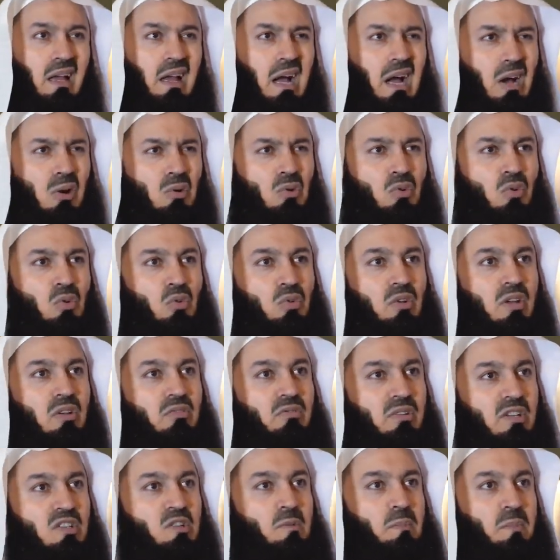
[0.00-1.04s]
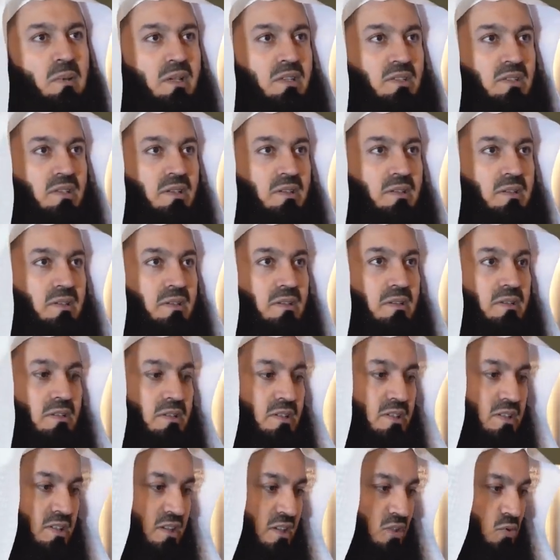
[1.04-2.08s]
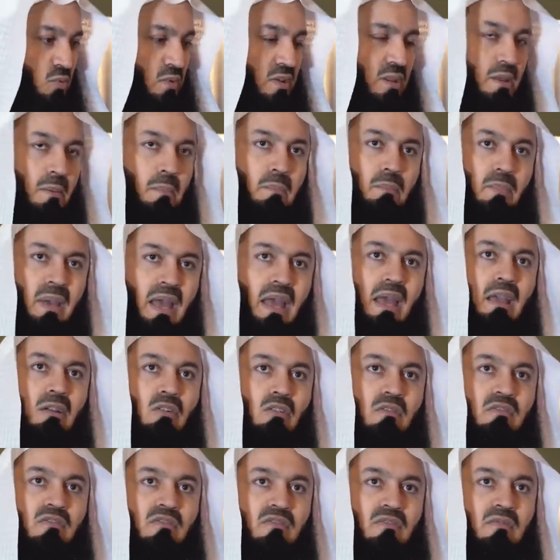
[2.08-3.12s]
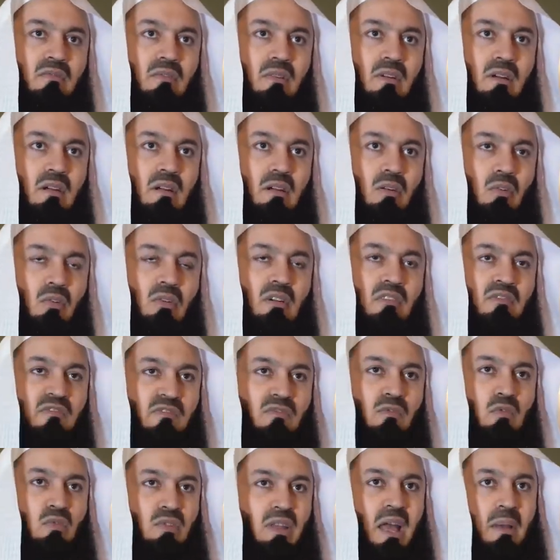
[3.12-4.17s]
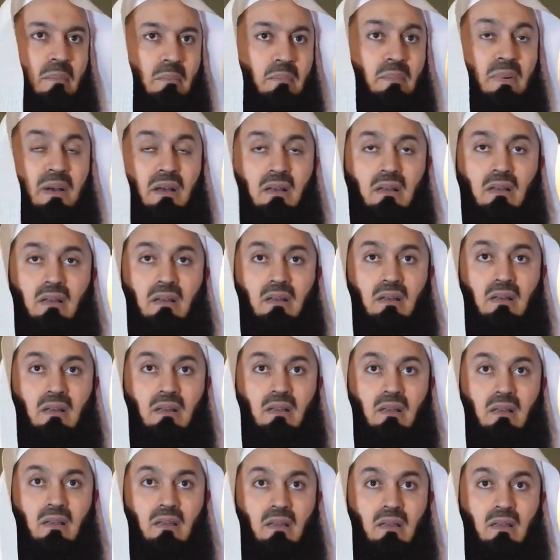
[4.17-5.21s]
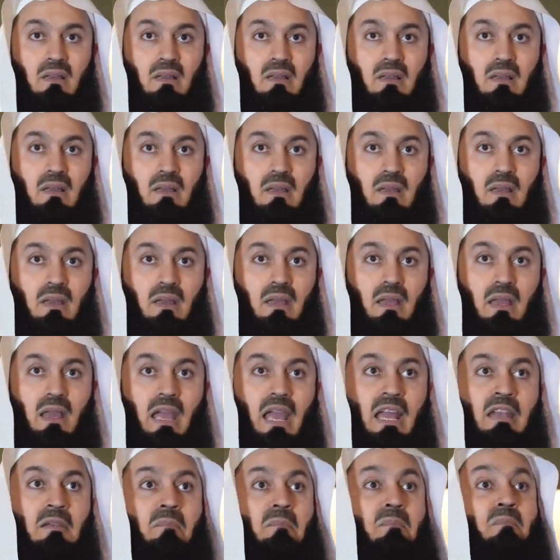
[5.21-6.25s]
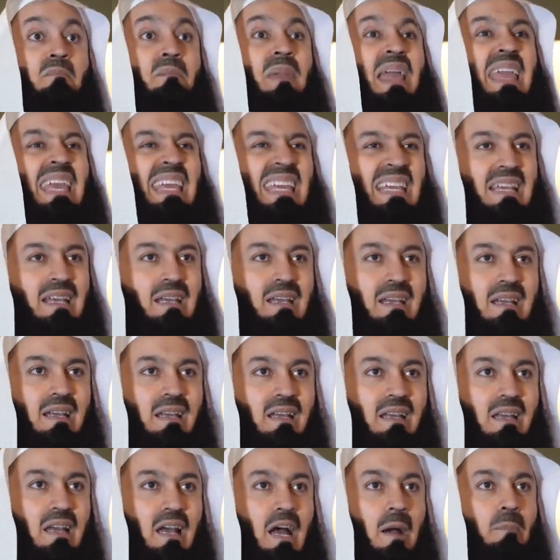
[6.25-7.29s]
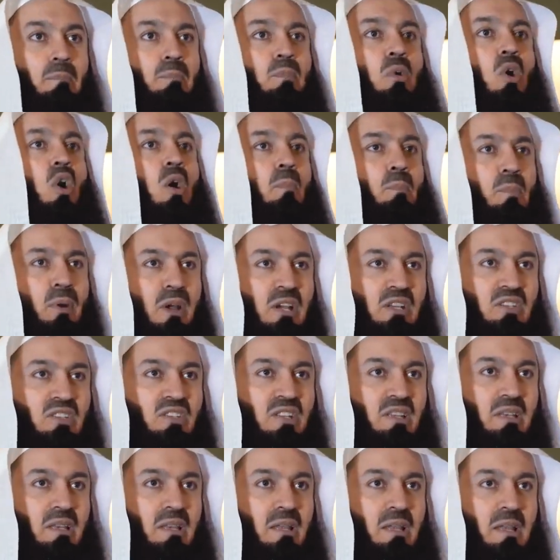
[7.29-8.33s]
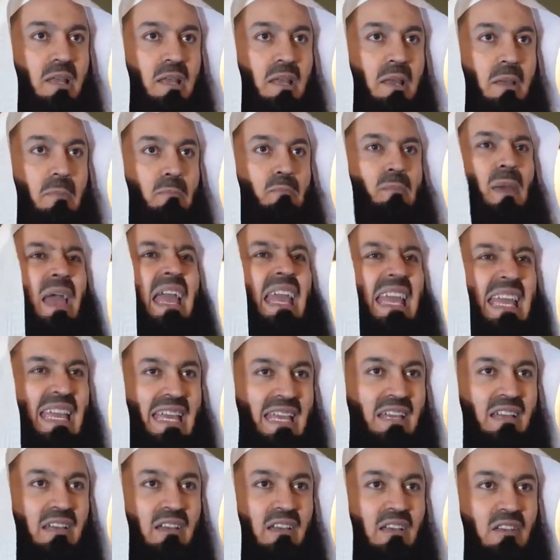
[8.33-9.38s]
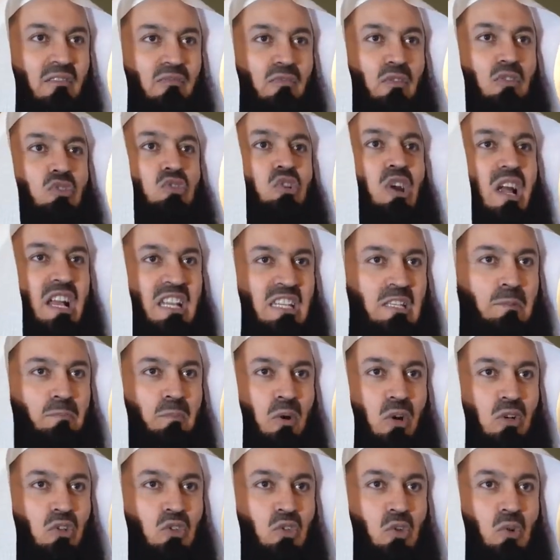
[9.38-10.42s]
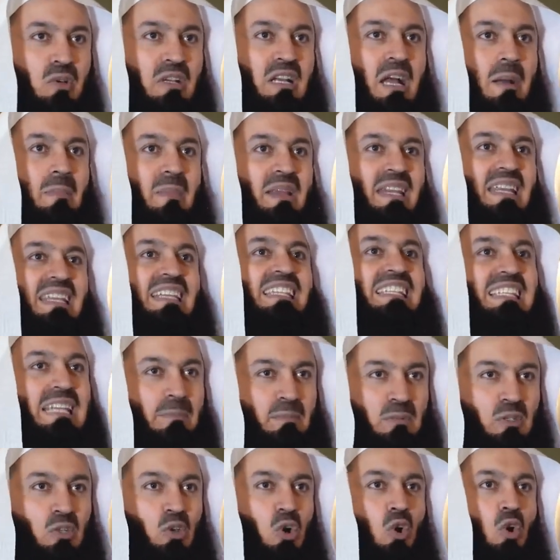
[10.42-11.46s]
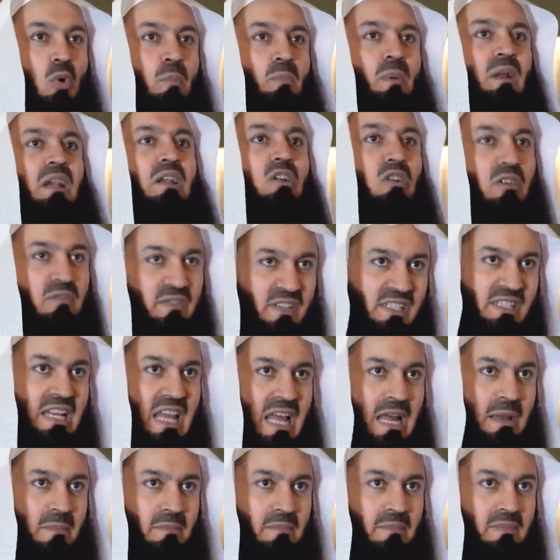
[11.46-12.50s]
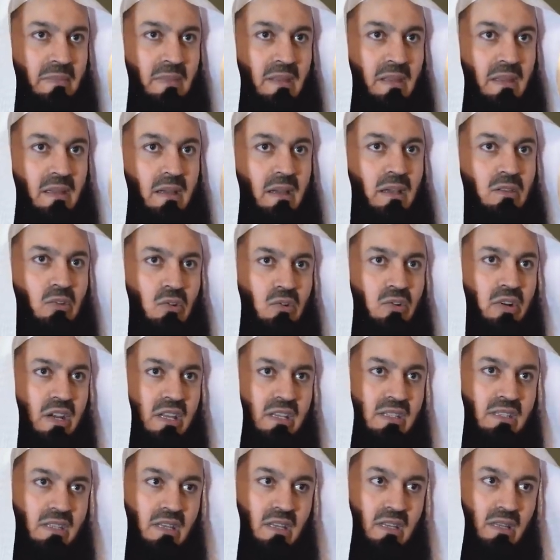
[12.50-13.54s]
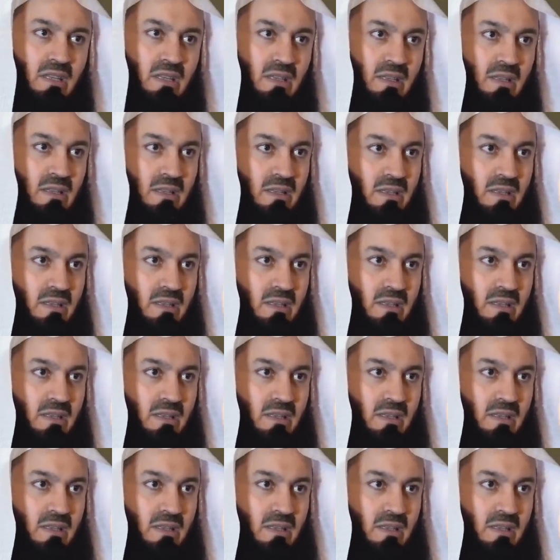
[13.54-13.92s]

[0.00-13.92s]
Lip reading: How could a rich person sit with a bag of or a food hamper and make a poor person pay for transport to come and accept your pillar of Islam? Are you crazy?